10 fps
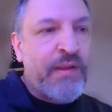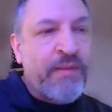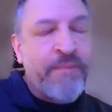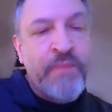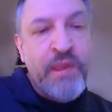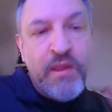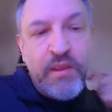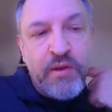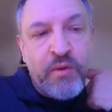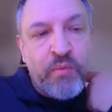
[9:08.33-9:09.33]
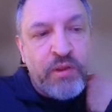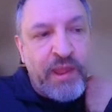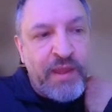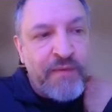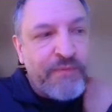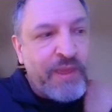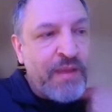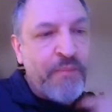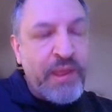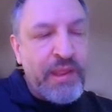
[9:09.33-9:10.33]
When you have
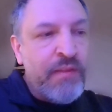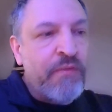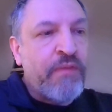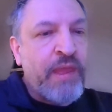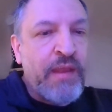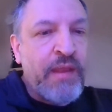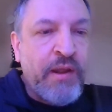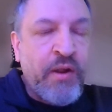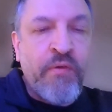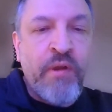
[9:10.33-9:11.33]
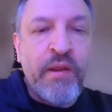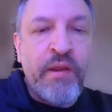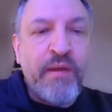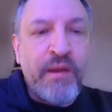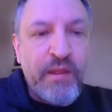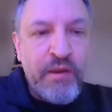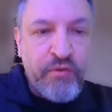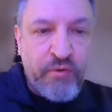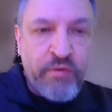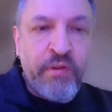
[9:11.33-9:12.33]
campaigns that are run
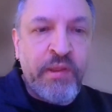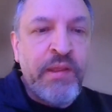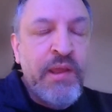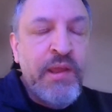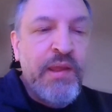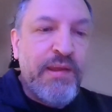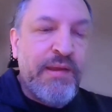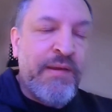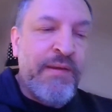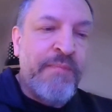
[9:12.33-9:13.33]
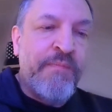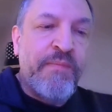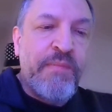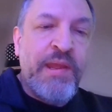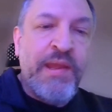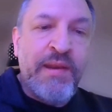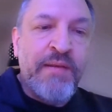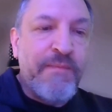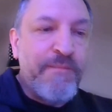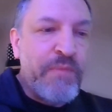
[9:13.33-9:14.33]
internally,
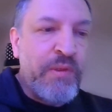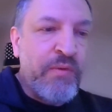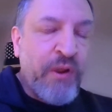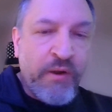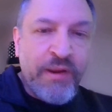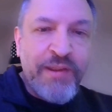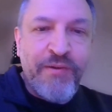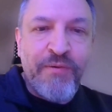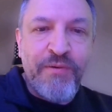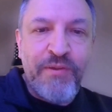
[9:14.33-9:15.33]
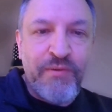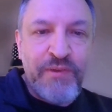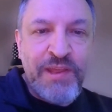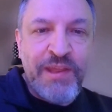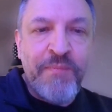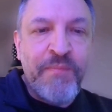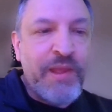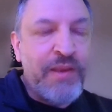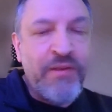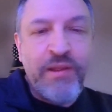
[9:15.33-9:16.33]
and you target your
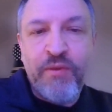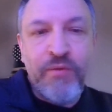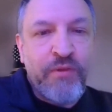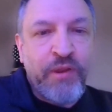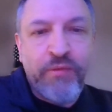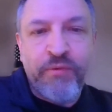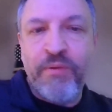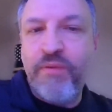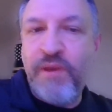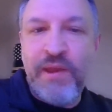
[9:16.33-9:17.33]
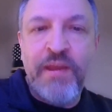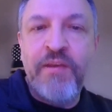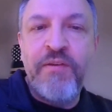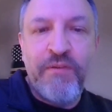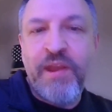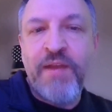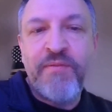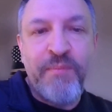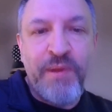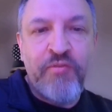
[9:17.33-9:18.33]
team, and you get those click throughs, and you just
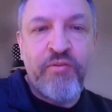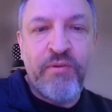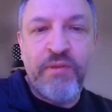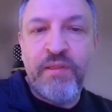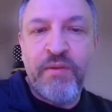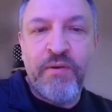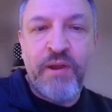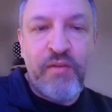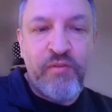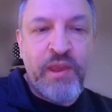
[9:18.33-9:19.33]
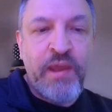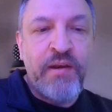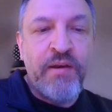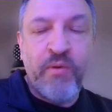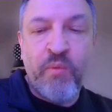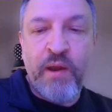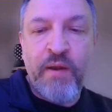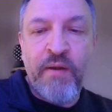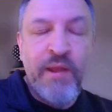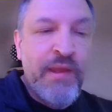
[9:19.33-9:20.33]
have to make sure that they're educated and
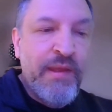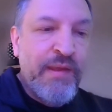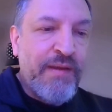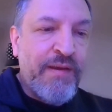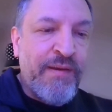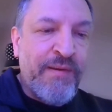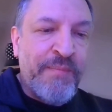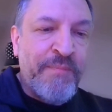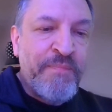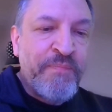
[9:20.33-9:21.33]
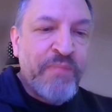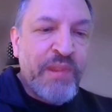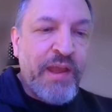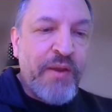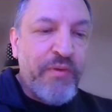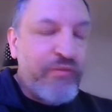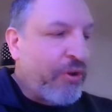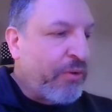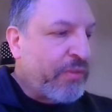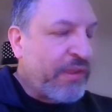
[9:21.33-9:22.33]
aware. Um, I always
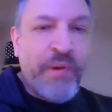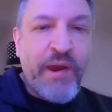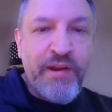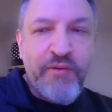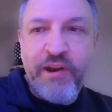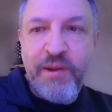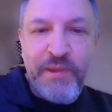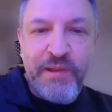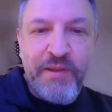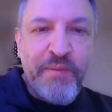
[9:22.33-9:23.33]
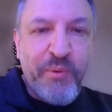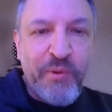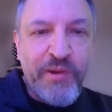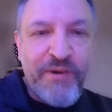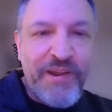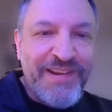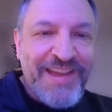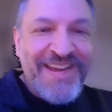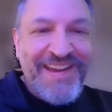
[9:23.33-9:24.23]
joke that you potty train them at gunpoint, right?